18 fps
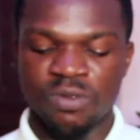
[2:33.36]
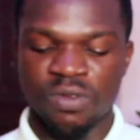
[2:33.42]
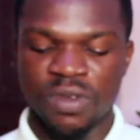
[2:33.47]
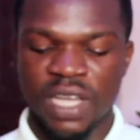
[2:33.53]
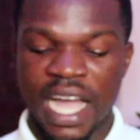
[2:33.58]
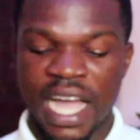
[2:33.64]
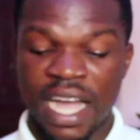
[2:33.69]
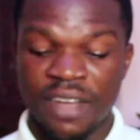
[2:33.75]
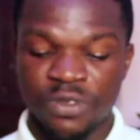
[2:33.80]

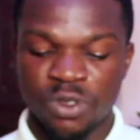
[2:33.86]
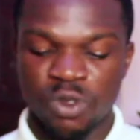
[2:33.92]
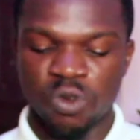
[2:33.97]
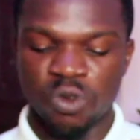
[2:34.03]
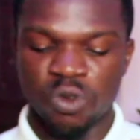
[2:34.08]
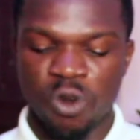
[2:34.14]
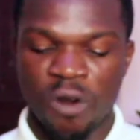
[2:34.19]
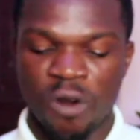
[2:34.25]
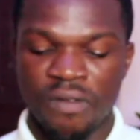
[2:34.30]
have
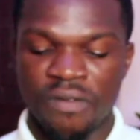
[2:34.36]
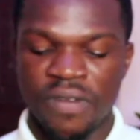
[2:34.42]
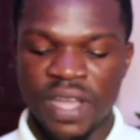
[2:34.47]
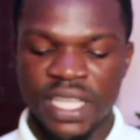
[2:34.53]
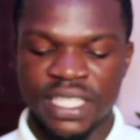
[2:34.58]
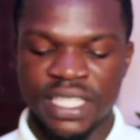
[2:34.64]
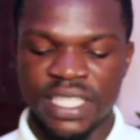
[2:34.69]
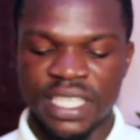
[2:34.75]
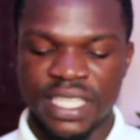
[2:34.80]
to
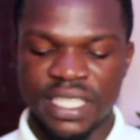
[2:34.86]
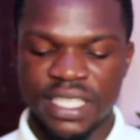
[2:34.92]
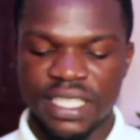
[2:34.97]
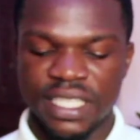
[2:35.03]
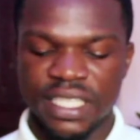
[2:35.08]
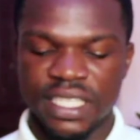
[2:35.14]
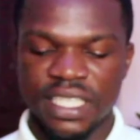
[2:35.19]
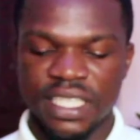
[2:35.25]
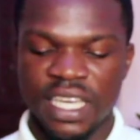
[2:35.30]
convert
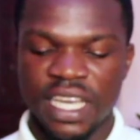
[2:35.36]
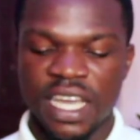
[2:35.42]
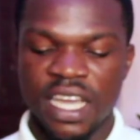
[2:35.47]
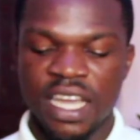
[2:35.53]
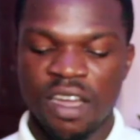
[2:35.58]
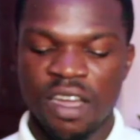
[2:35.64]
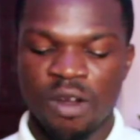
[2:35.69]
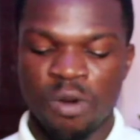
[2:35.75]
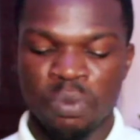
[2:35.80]
this,
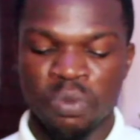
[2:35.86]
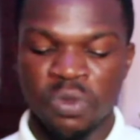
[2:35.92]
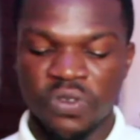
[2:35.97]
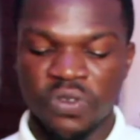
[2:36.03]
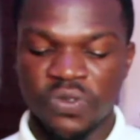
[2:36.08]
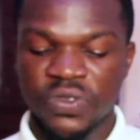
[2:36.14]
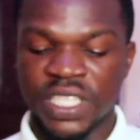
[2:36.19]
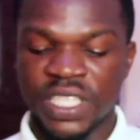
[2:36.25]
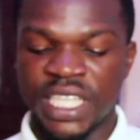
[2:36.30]

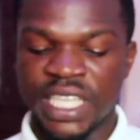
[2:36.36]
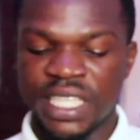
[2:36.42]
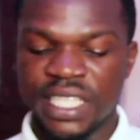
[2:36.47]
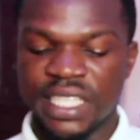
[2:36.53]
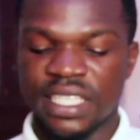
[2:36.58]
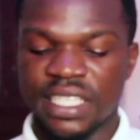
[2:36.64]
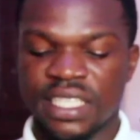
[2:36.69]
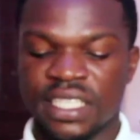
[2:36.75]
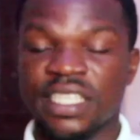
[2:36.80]
move
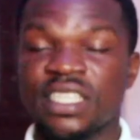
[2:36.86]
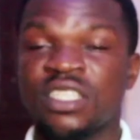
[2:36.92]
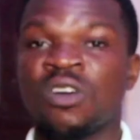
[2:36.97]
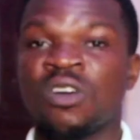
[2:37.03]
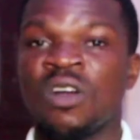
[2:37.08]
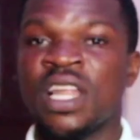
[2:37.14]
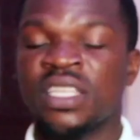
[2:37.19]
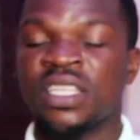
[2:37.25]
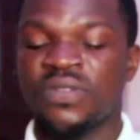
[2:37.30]
this
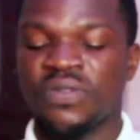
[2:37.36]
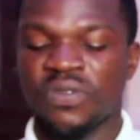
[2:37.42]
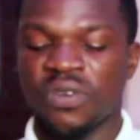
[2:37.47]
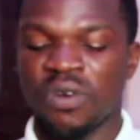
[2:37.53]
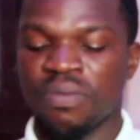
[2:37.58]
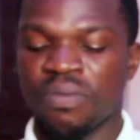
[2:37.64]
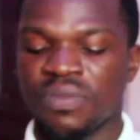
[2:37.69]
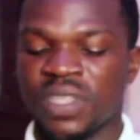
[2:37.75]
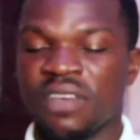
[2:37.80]
$6
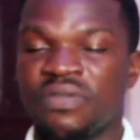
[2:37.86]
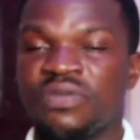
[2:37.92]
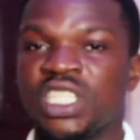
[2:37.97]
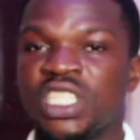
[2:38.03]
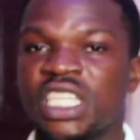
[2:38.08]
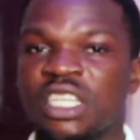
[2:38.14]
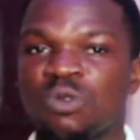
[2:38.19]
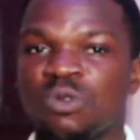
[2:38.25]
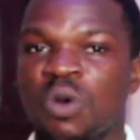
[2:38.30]
from the
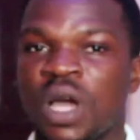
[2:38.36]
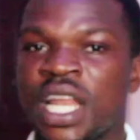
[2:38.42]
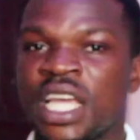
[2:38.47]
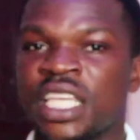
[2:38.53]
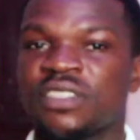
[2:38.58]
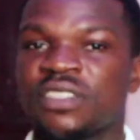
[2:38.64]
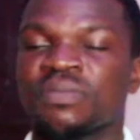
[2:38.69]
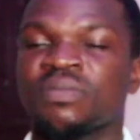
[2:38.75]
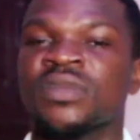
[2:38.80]
features
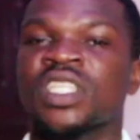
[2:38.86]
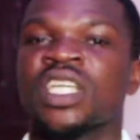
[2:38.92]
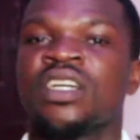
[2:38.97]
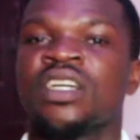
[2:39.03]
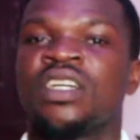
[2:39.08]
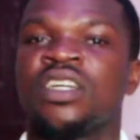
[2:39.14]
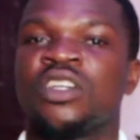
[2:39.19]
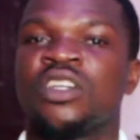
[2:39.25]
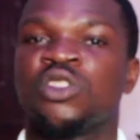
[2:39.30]
wallet
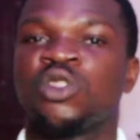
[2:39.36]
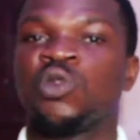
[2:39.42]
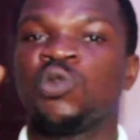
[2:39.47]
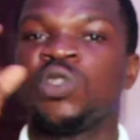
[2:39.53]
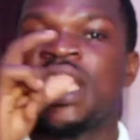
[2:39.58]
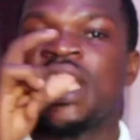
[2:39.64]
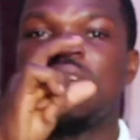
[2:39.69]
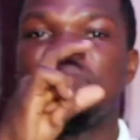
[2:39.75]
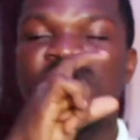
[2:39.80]
to
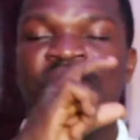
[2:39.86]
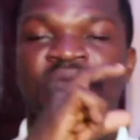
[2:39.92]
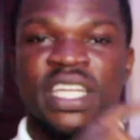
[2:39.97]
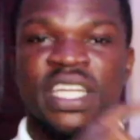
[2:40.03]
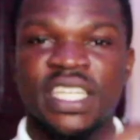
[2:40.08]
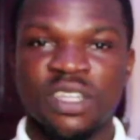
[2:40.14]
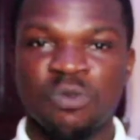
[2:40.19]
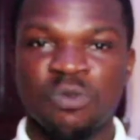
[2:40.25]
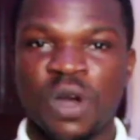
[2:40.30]
the
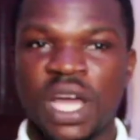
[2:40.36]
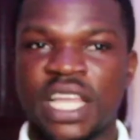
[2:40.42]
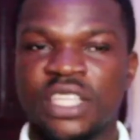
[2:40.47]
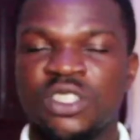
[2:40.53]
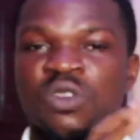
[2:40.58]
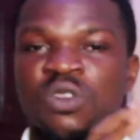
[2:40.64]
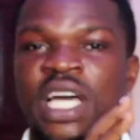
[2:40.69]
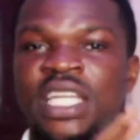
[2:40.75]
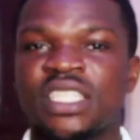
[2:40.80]
funding wallet
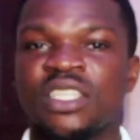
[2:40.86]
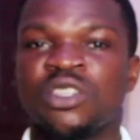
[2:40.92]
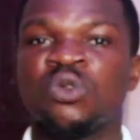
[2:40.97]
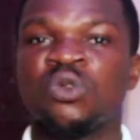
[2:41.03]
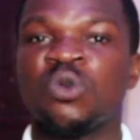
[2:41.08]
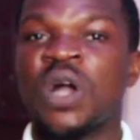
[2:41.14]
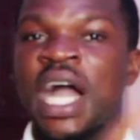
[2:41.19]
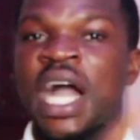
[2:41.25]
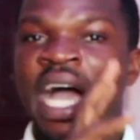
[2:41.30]
so that it
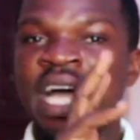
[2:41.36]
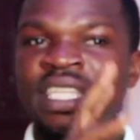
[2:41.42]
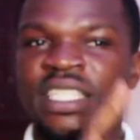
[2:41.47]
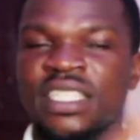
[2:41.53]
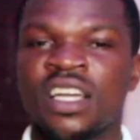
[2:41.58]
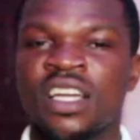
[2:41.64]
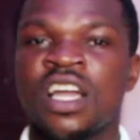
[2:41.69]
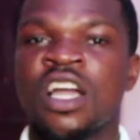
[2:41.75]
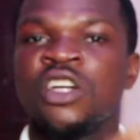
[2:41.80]
will add
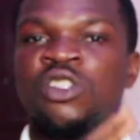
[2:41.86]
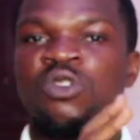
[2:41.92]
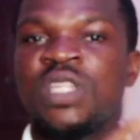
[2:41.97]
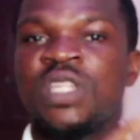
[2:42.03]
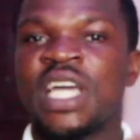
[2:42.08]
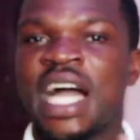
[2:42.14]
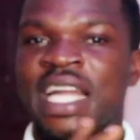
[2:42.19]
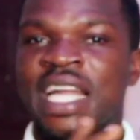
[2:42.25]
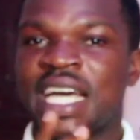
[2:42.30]
to
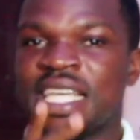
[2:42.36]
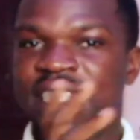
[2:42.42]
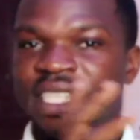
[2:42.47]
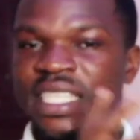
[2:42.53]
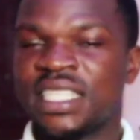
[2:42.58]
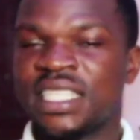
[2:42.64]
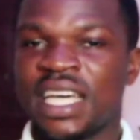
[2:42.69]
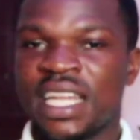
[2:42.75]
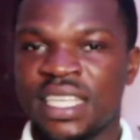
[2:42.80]
the other
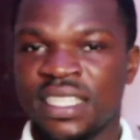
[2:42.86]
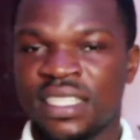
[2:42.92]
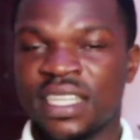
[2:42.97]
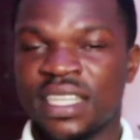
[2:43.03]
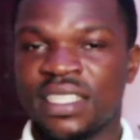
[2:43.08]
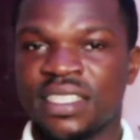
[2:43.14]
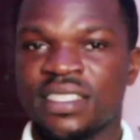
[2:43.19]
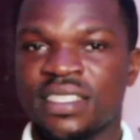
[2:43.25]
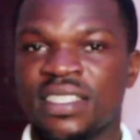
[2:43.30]
$6
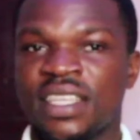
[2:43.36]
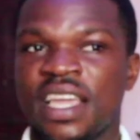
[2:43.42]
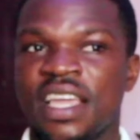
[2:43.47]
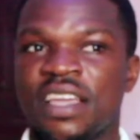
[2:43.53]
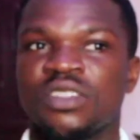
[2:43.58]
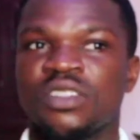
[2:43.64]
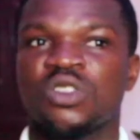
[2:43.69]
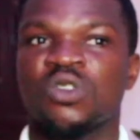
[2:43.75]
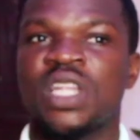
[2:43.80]
that is
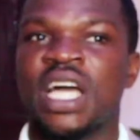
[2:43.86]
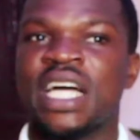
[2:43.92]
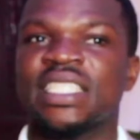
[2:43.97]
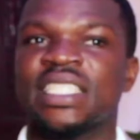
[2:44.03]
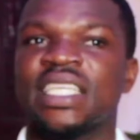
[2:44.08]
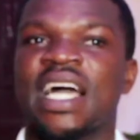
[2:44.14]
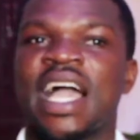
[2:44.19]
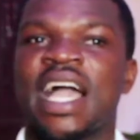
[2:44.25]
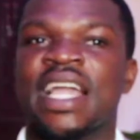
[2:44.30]
there, so
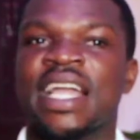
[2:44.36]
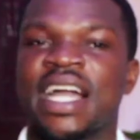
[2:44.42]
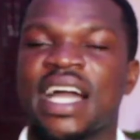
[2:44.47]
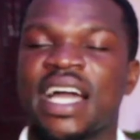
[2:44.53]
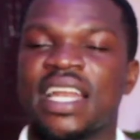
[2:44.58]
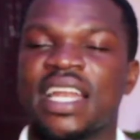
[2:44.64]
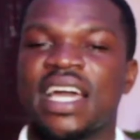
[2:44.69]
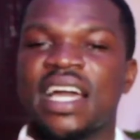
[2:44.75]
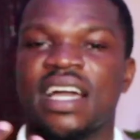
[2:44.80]
that I
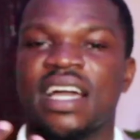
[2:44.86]
can